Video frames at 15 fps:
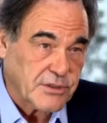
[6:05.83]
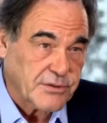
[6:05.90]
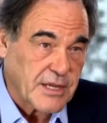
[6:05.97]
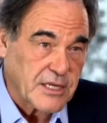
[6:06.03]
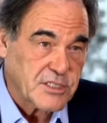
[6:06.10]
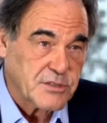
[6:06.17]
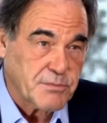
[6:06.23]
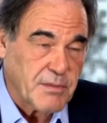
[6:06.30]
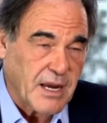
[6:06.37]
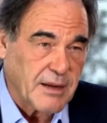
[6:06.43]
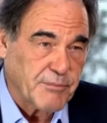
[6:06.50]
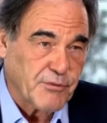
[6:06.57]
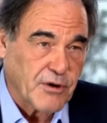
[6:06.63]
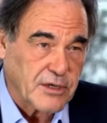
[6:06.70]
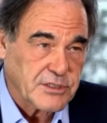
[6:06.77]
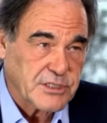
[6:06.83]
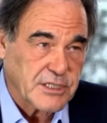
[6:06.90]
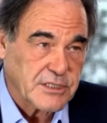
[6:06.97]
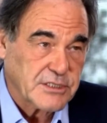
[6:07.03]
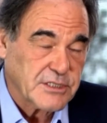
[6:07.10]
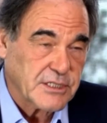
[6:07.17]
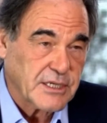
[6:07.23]
So that's my
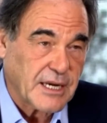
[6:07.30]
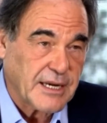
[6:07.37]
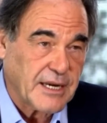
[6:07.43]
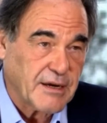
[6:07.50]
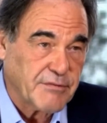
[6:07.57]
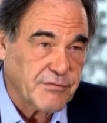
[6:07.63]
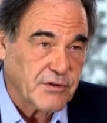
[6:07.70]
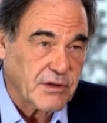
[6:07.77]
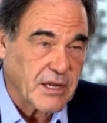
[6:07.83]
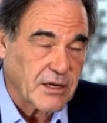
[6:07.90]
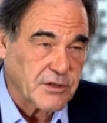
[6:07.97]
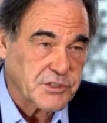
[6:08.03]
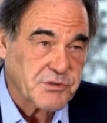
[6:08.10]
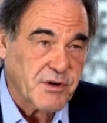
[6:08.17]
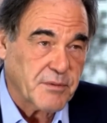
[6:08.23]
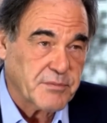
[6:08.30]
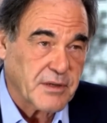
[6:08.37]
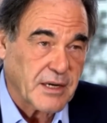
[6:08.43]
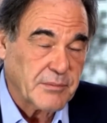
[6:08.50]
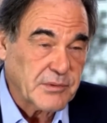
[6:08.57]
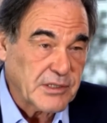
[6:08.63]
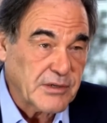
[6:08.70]
process, and I have to get a script
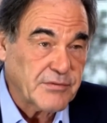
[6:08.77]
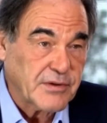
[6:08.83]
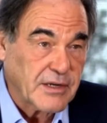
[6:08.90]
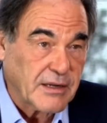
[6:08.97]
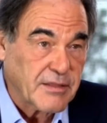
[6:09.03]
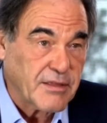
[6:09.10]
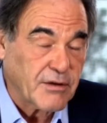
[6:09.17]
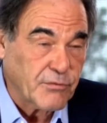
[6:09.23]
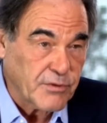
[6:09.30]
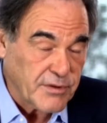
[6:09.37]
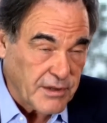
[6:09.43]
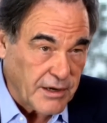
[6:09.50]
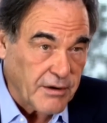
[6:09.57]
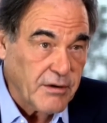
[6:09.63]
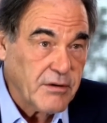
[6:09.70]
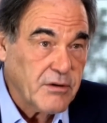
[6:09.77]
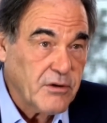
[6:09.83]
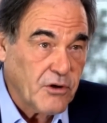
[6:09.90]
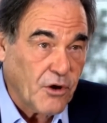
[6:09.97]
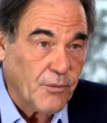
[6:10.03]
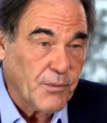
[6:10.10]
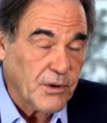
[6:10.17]
that I believe in. I think we're there,
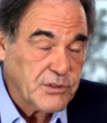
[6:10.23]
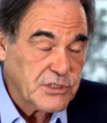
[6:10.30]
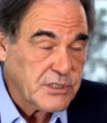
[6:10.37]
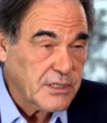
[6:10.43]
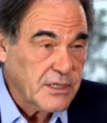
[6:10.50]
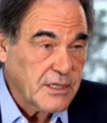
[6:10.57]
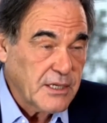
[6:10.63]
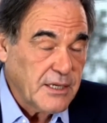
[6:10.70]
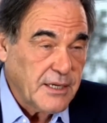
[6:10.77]
almost.